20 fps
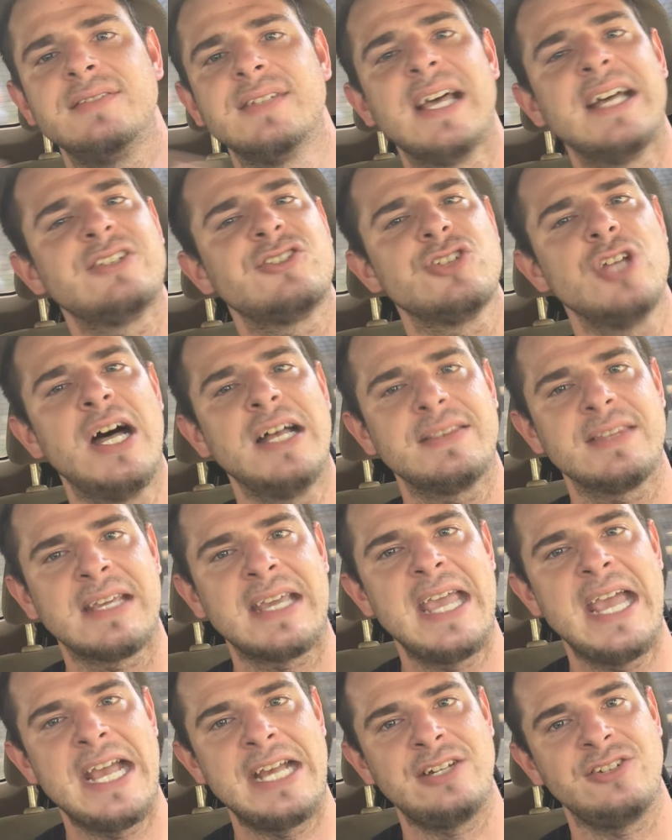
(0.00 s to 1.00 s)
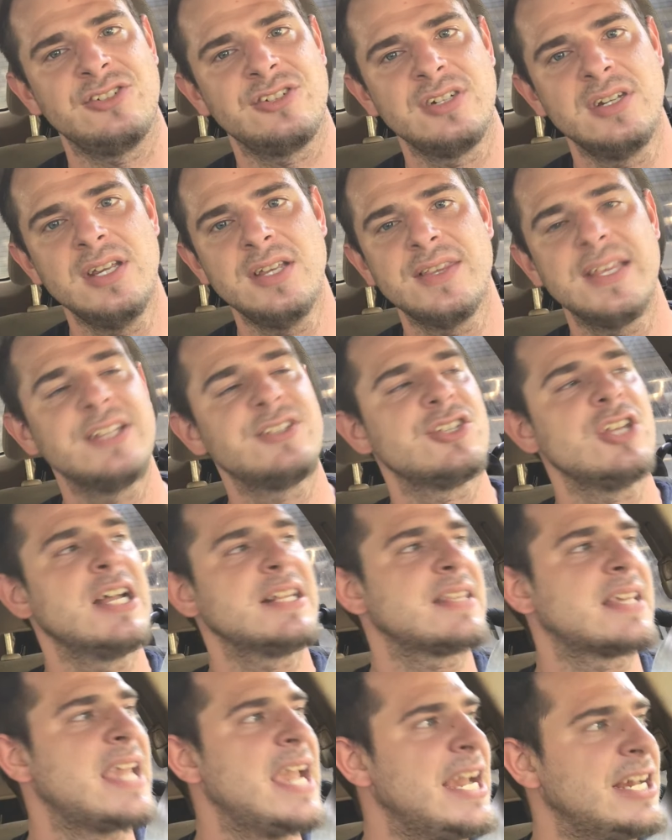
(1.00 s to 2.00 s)
That's not the case. That's
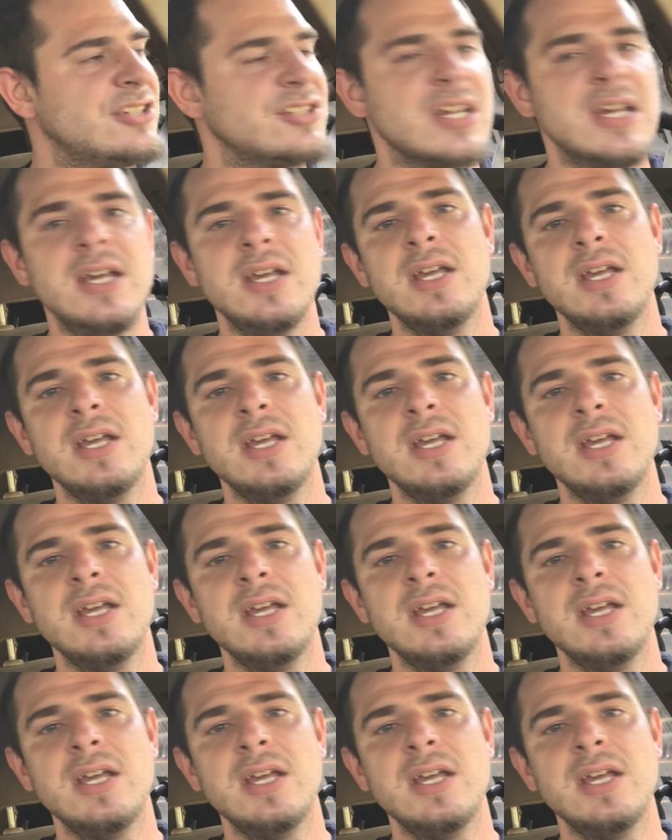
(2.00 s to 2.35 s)
not the case.